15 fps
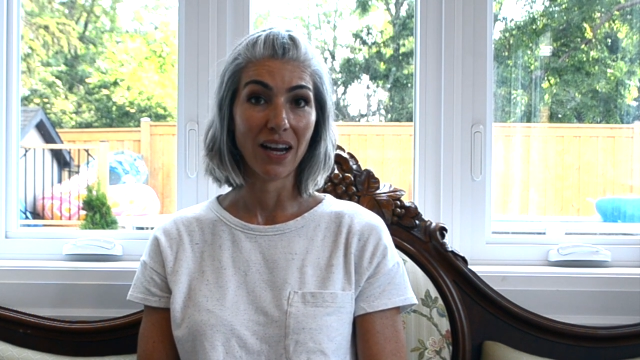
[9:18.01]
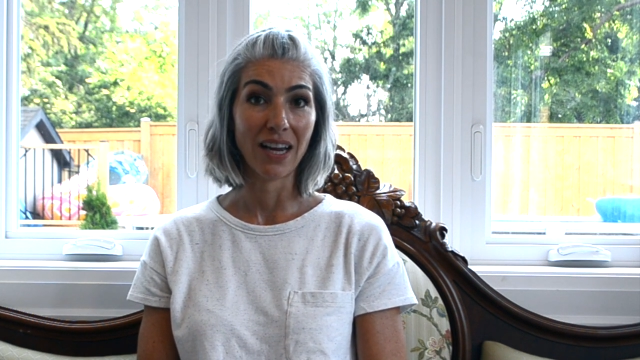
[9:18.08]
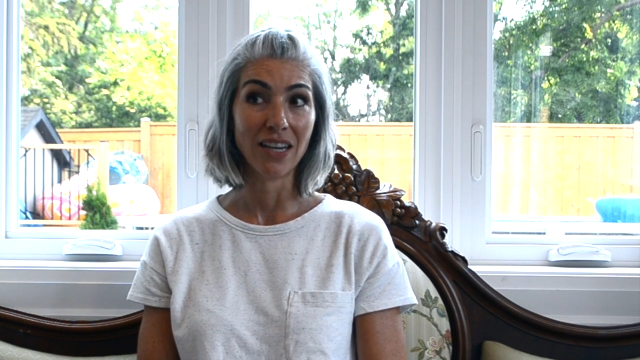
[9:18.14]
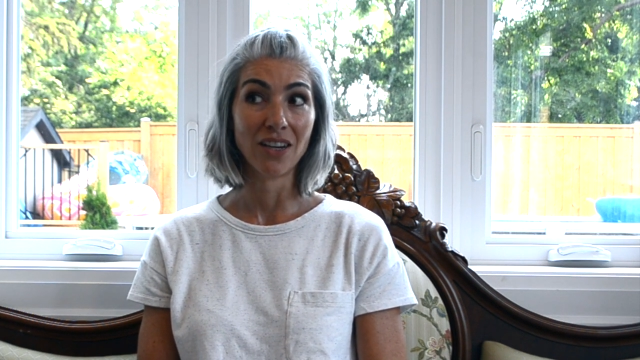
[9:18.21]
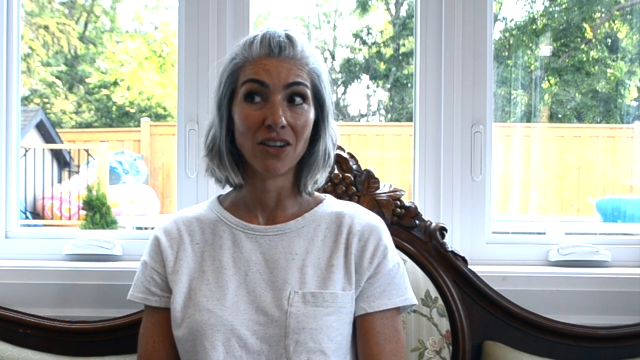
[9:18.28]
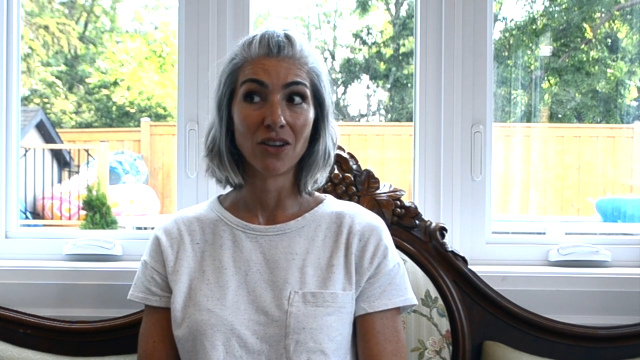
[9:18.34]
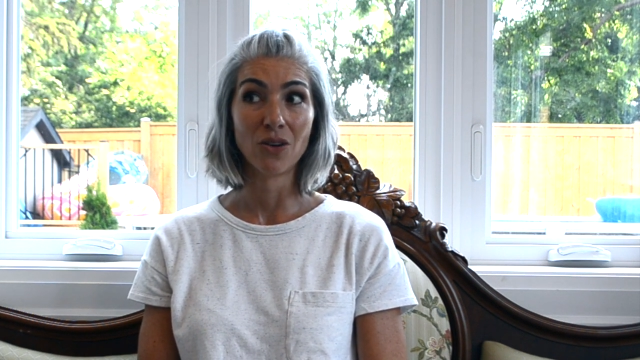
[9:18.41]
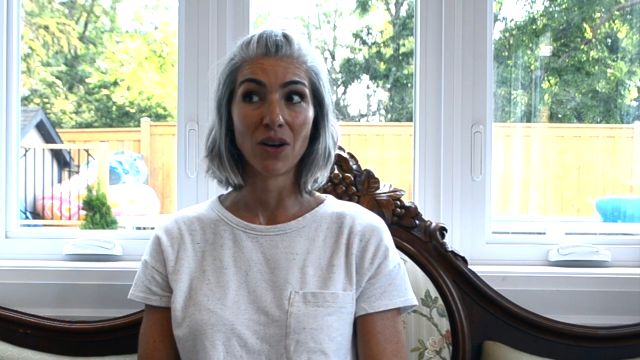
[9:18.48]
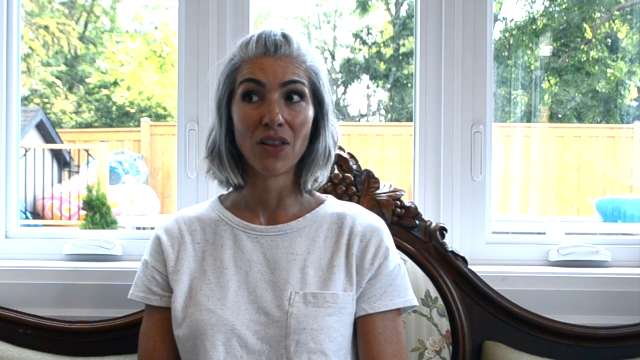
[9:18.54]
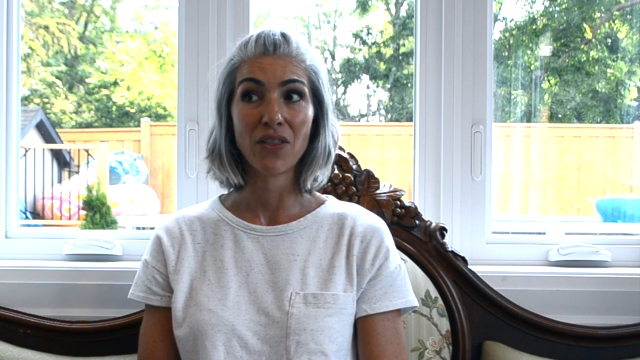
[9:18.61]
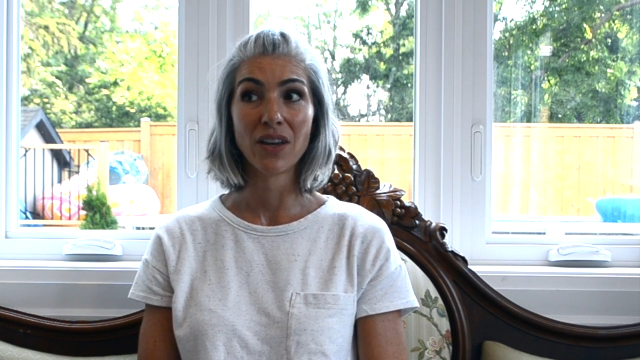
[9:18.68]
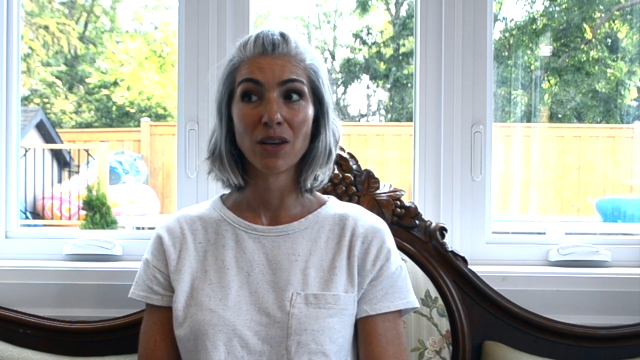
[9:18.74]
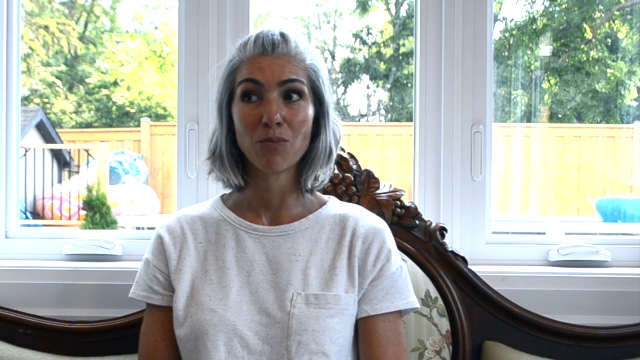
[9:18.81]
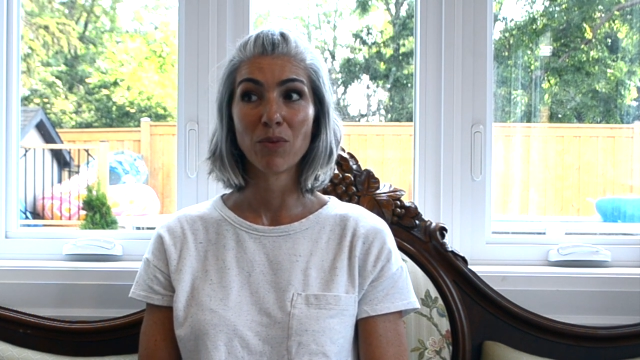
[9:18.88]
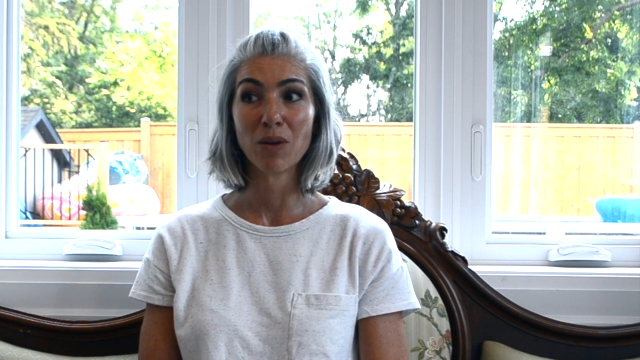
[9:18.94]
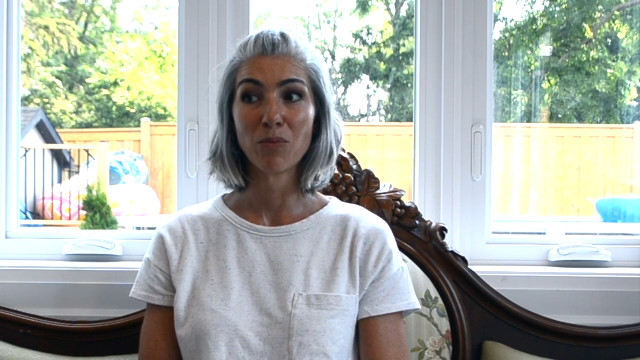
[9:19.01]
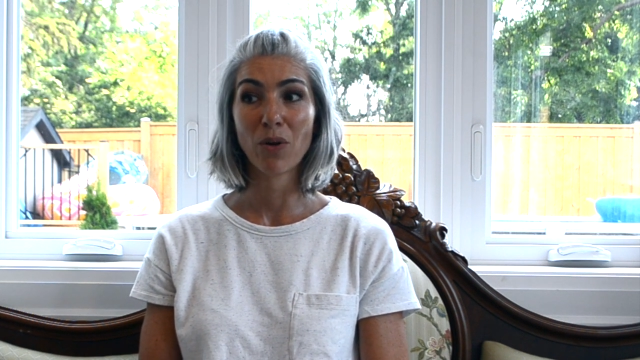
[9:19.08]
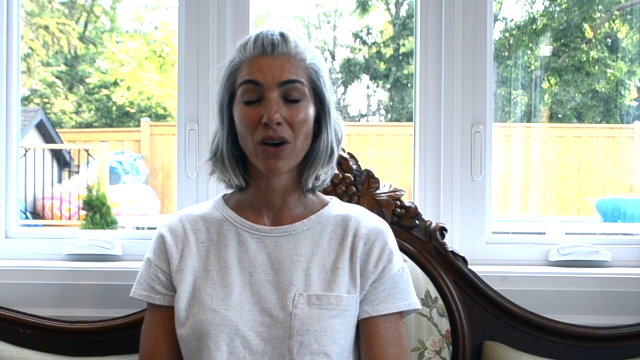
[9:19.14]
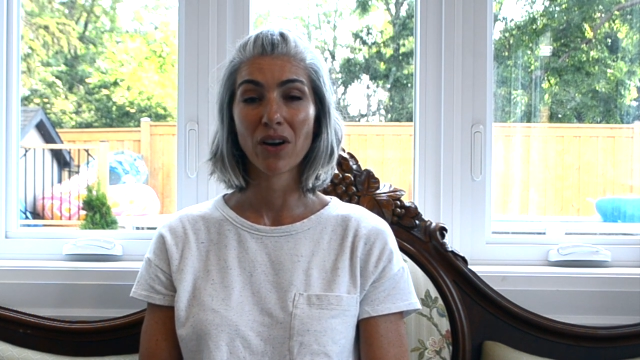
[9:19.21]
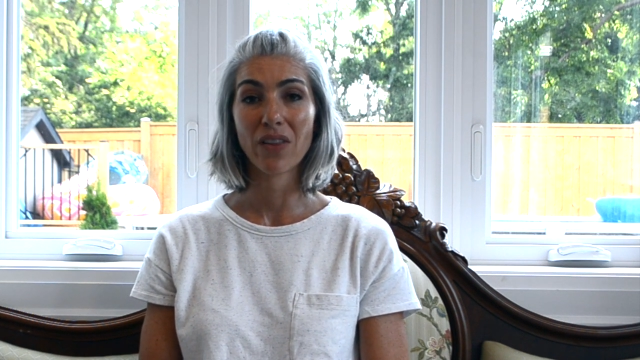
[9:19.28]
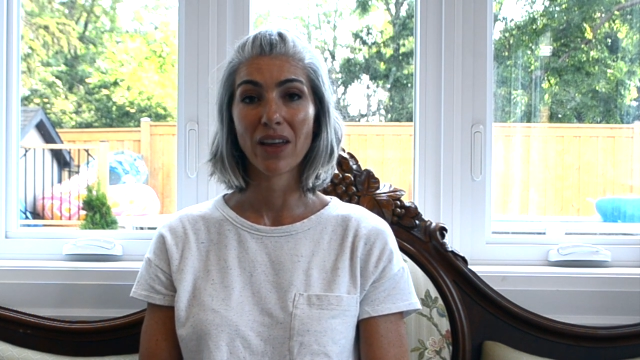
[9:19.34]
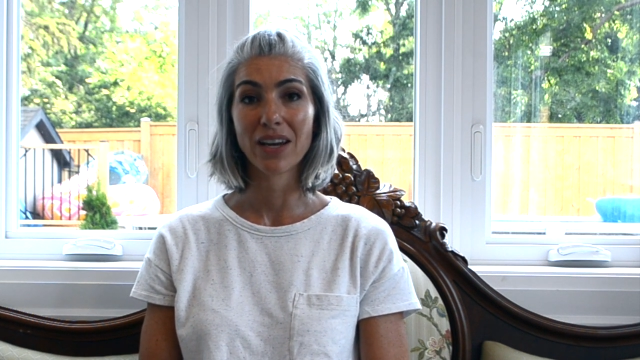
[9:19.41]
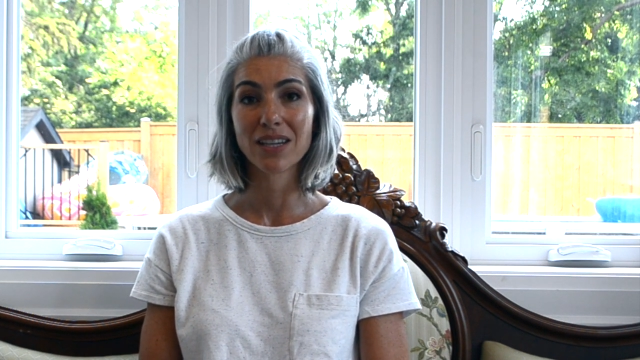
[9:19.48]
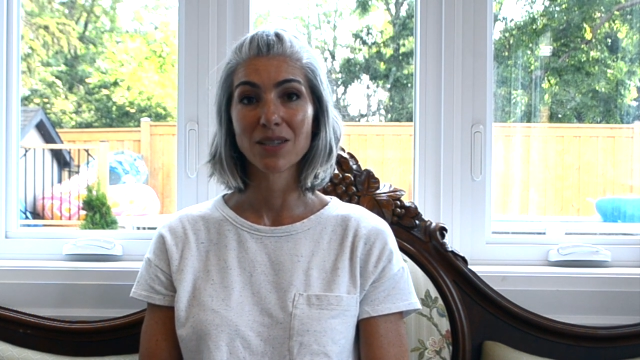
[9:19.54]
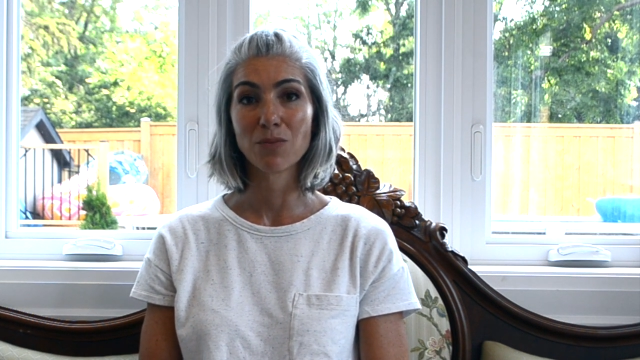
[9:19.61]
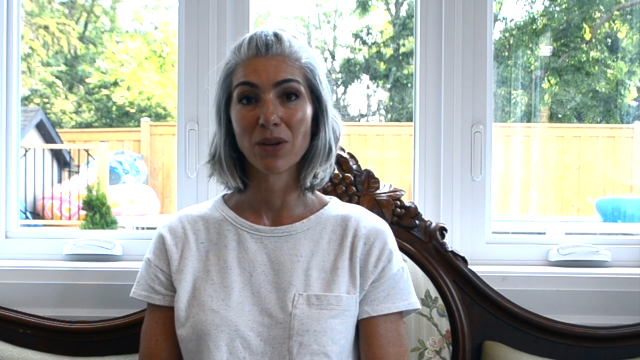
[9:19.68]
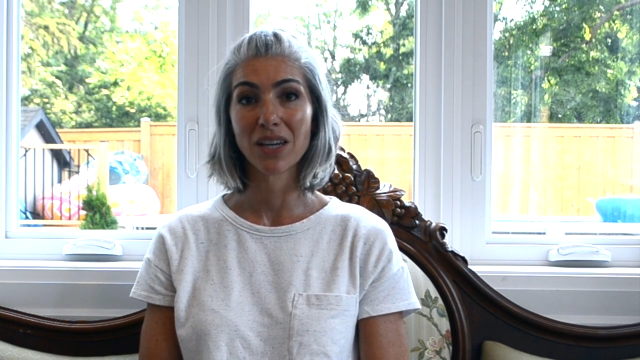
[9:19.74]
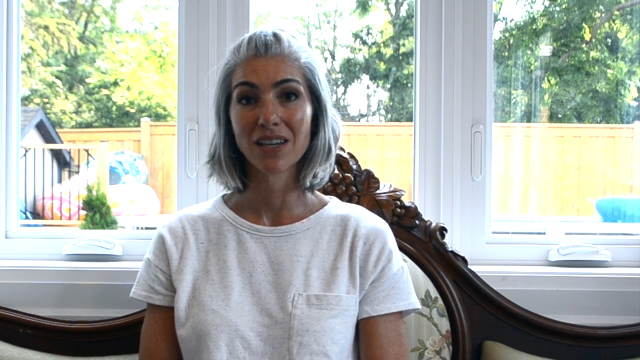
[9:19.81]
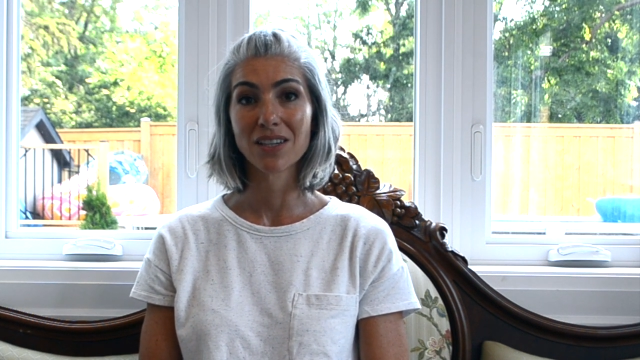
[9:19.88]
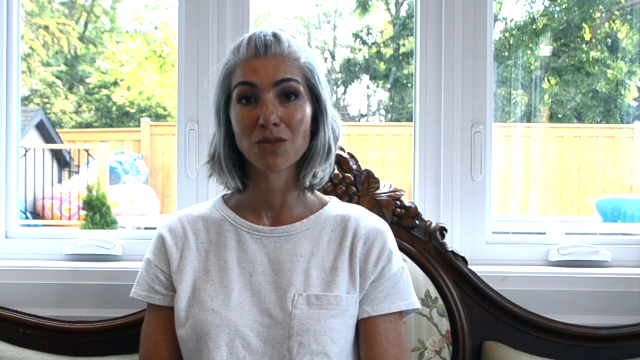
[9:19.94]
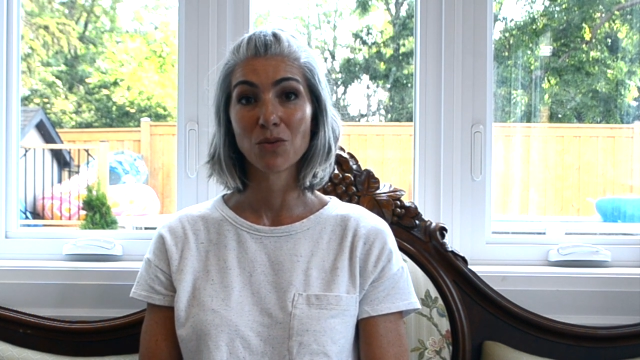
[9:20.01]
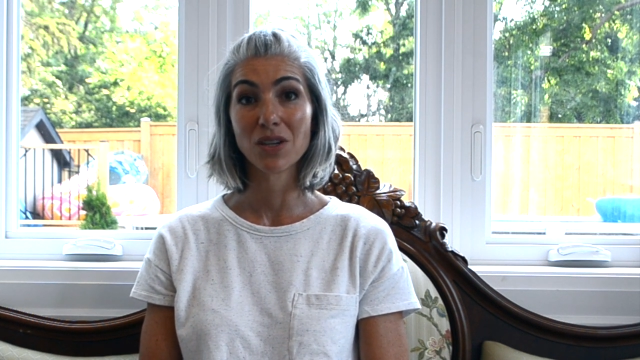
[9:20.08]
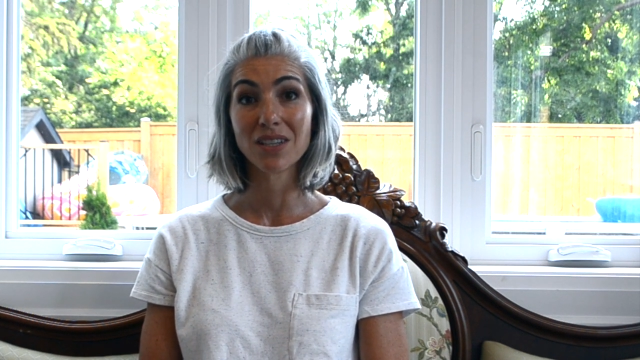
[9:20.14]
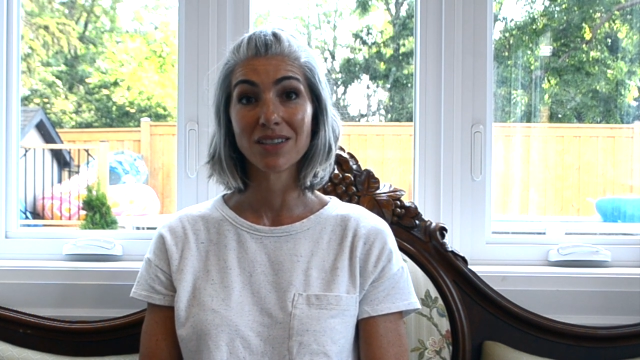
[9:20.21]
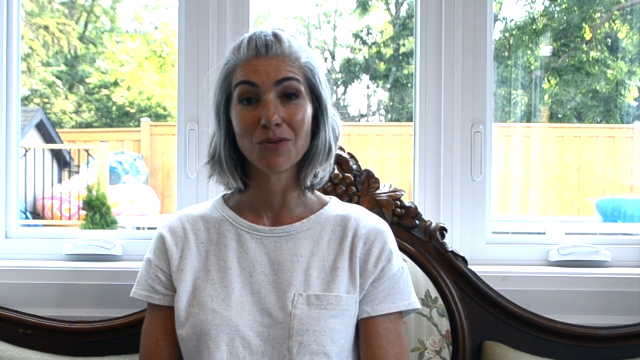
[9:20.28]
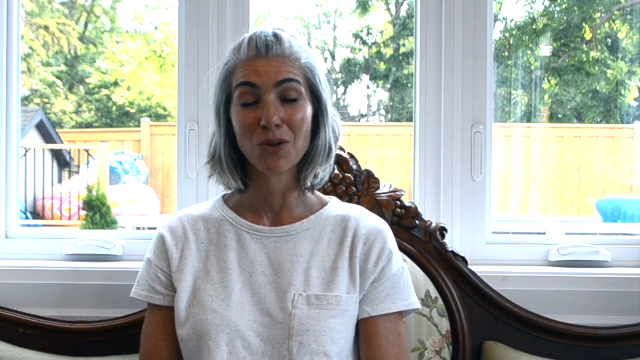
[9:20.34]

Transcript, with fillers: And you know, I think a big part of that is because we,